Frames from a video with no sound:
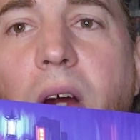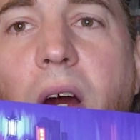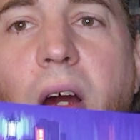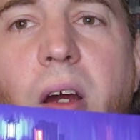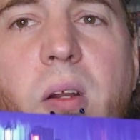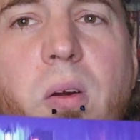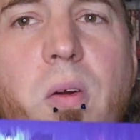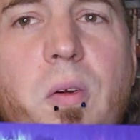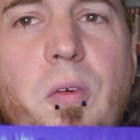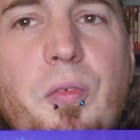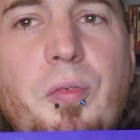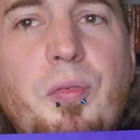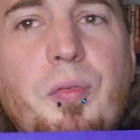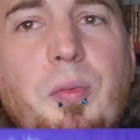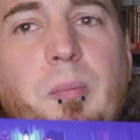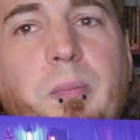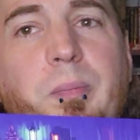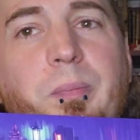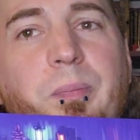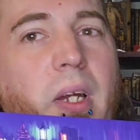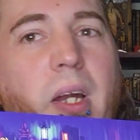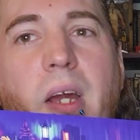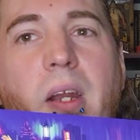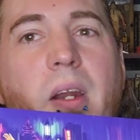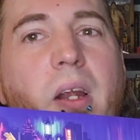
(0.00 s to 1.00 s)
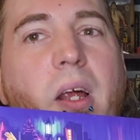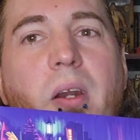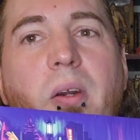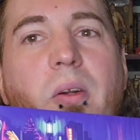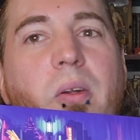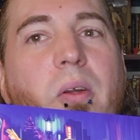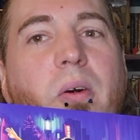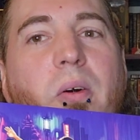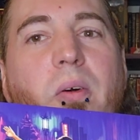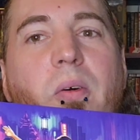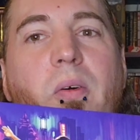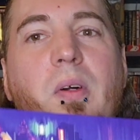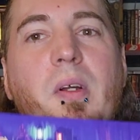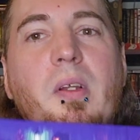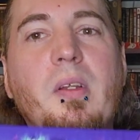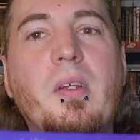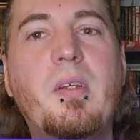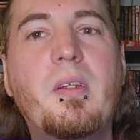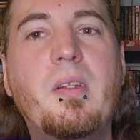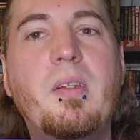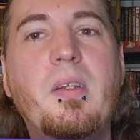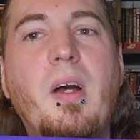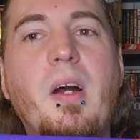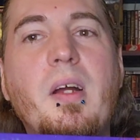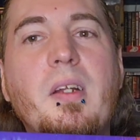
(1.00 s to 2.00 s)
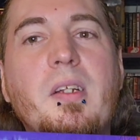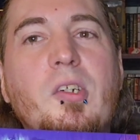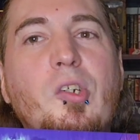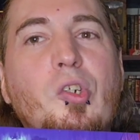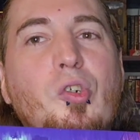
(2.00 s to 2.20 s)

kind of, I don't know, not